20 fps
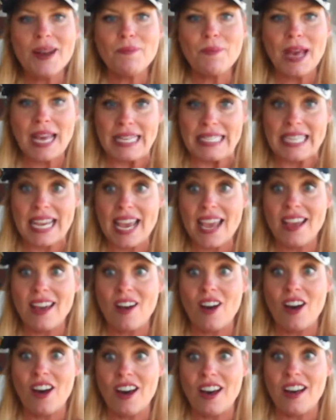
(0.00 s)
Monday
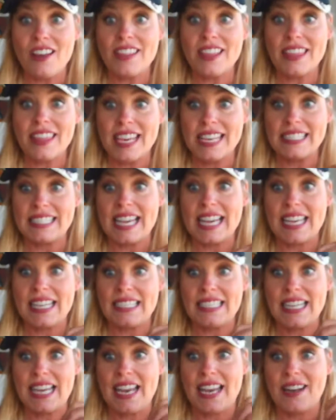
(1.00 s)
all the things I
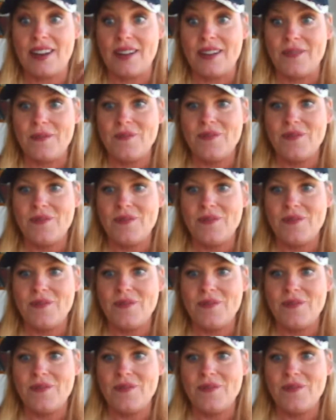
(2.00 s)
get done.